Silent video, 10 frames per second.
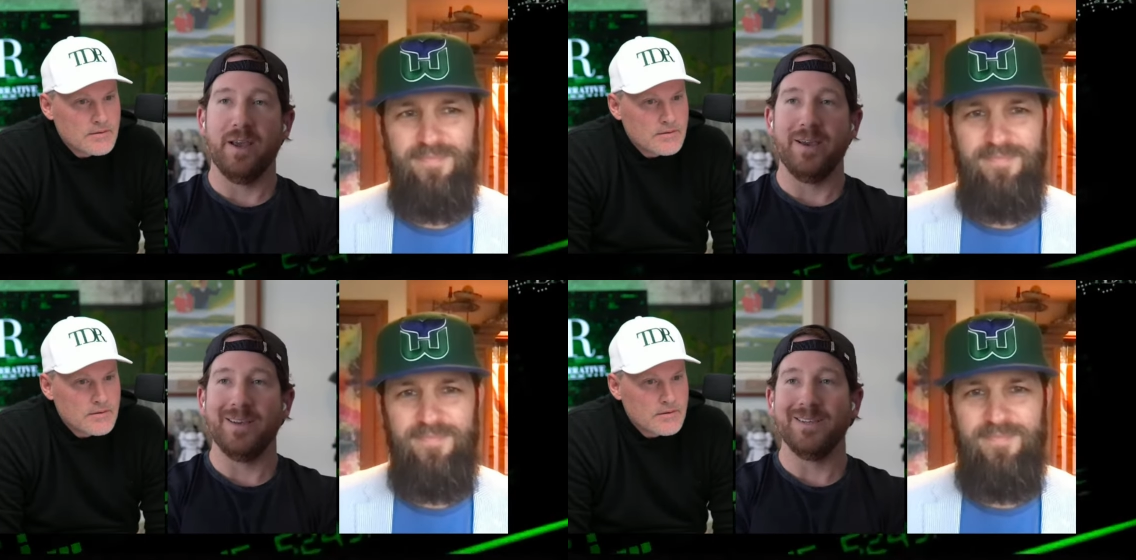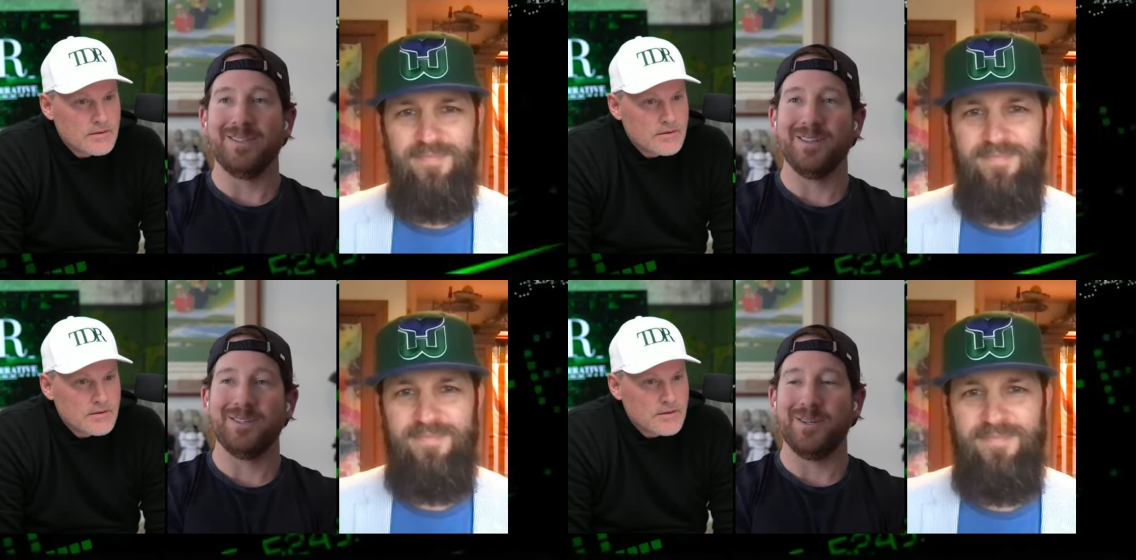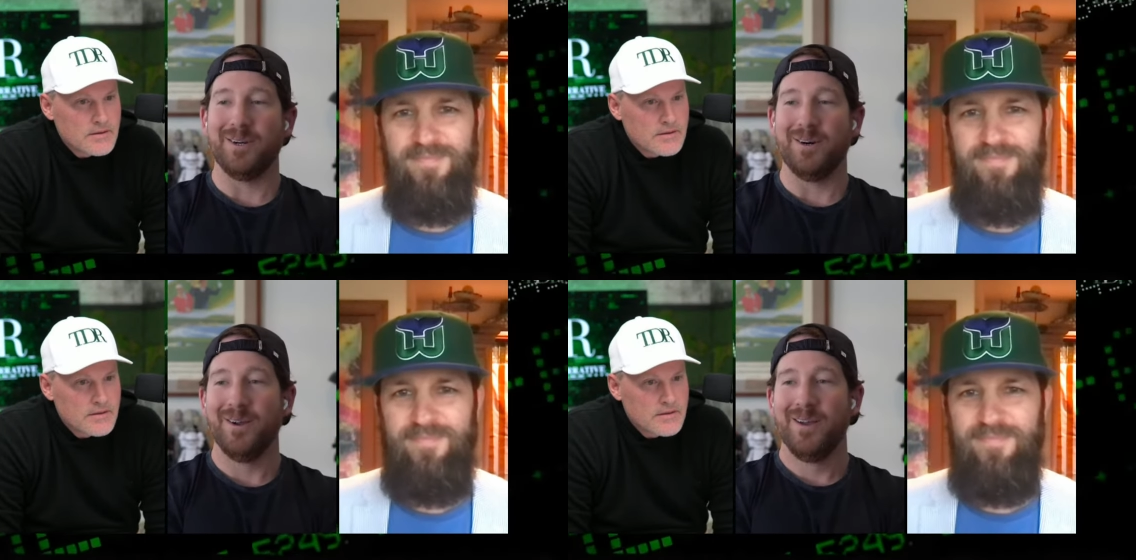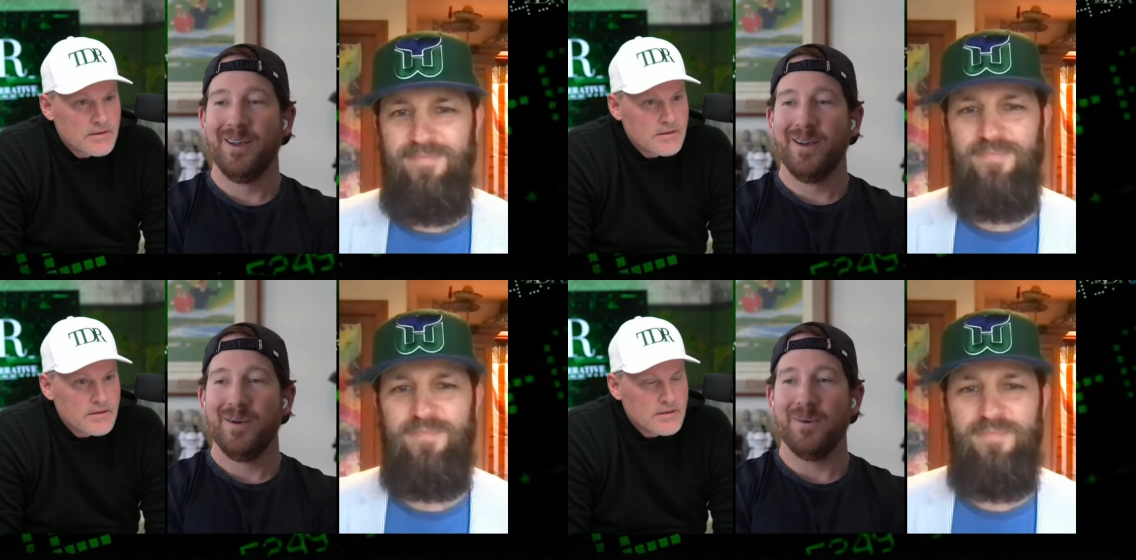Speaker 1: is this year,
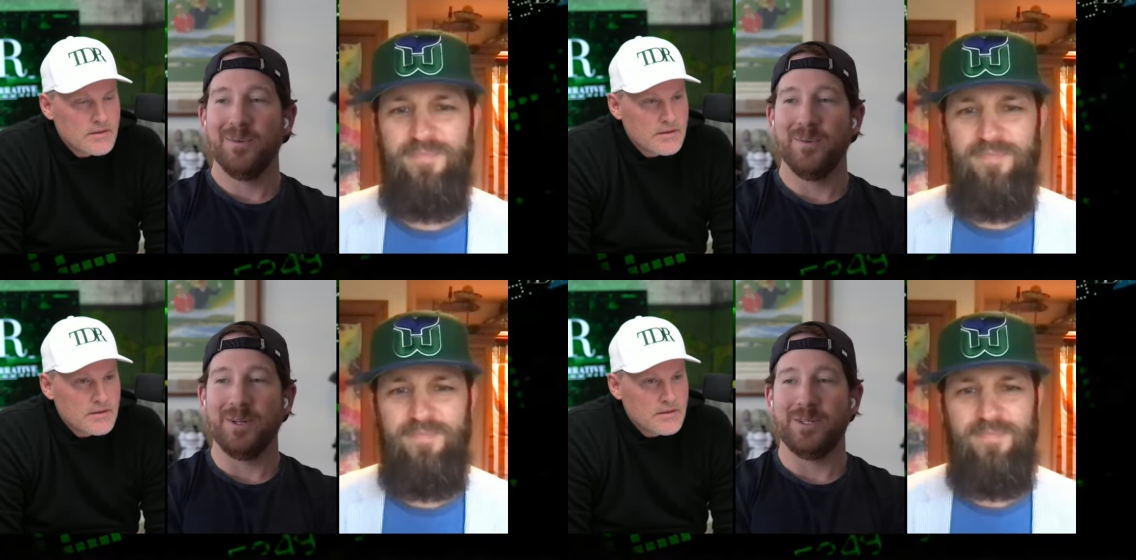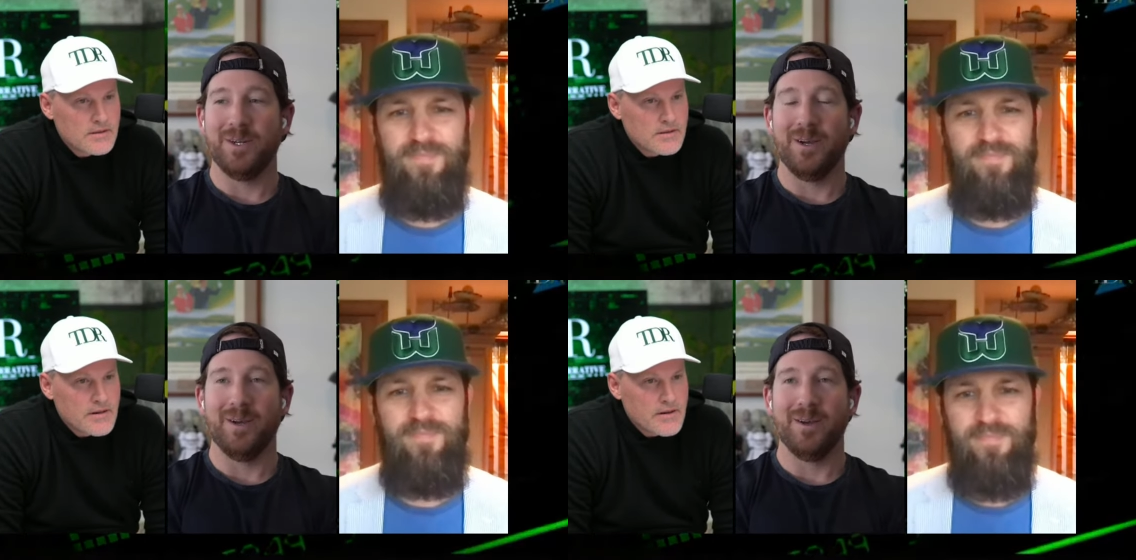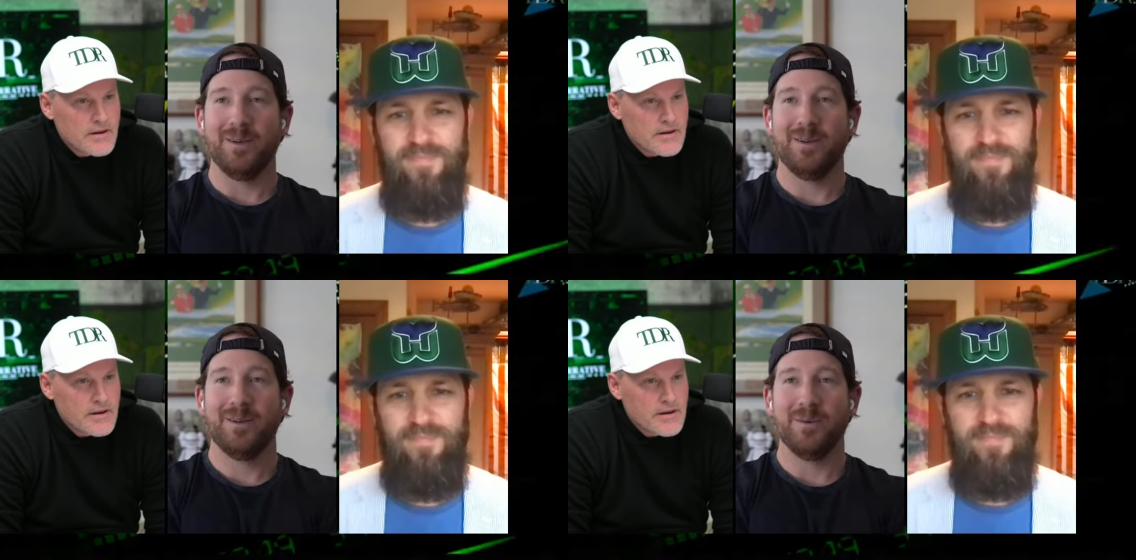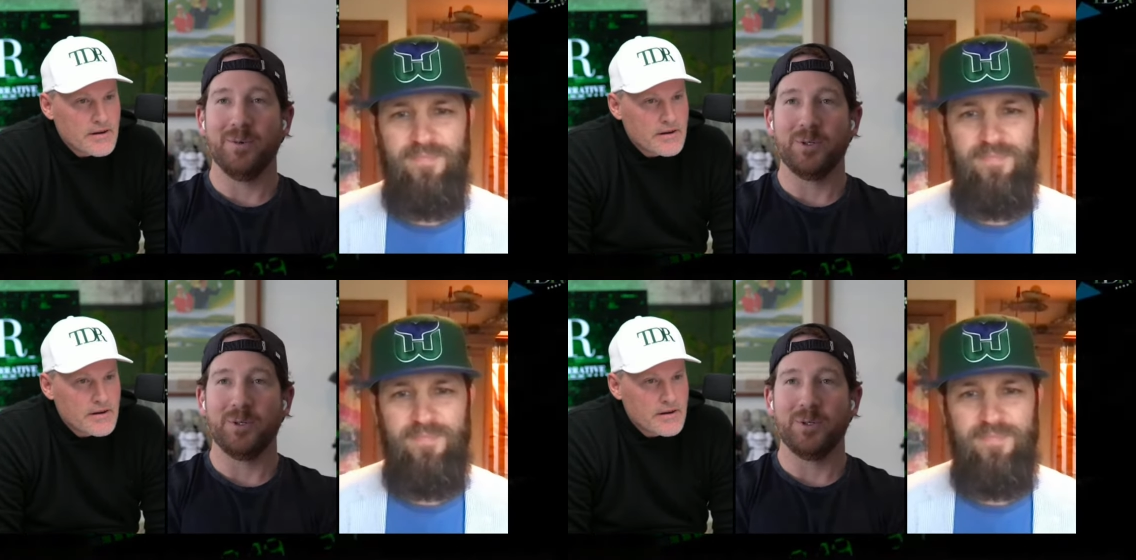which uh, which will